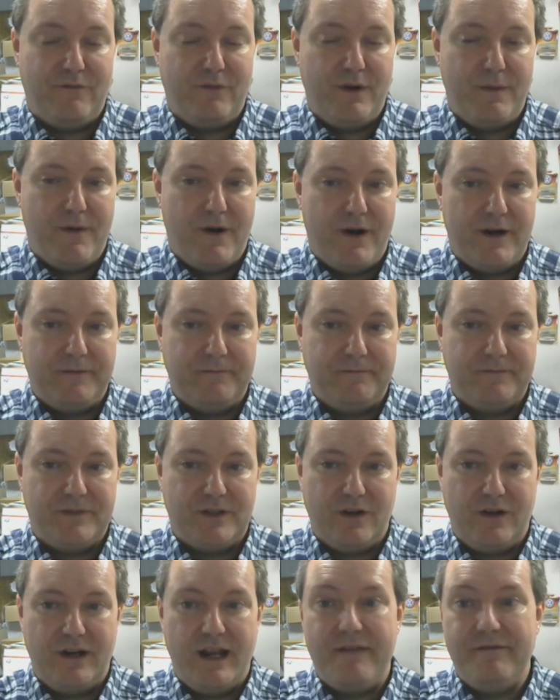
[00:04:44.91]
when we bought it.
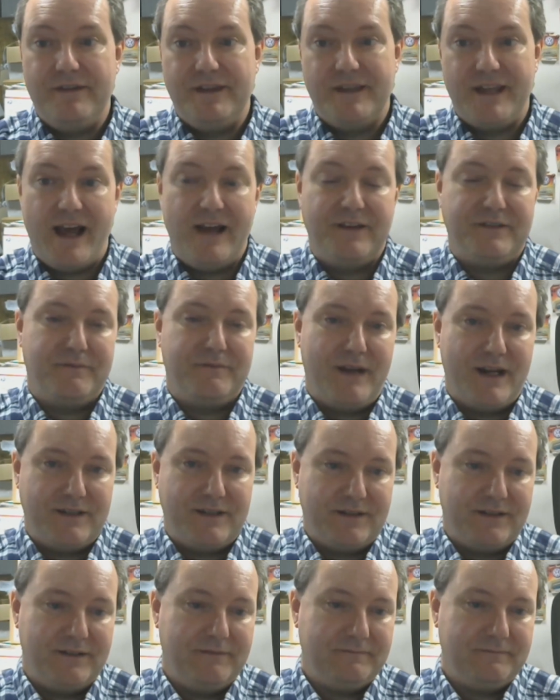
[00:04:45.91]
So $11,000
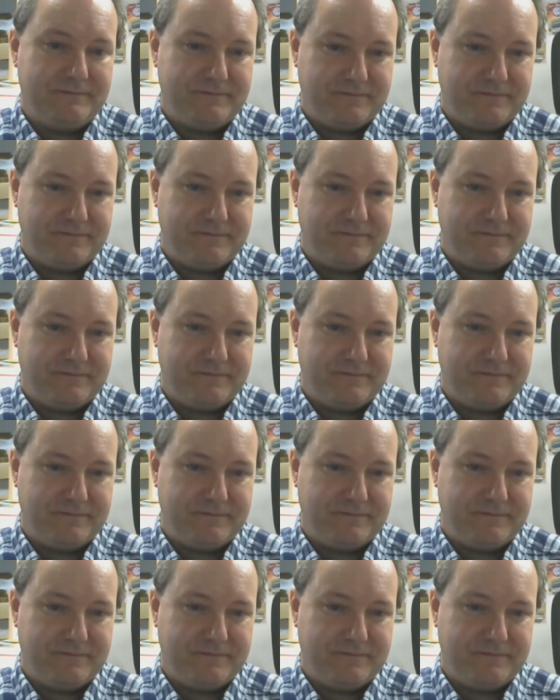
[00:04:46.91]
basically.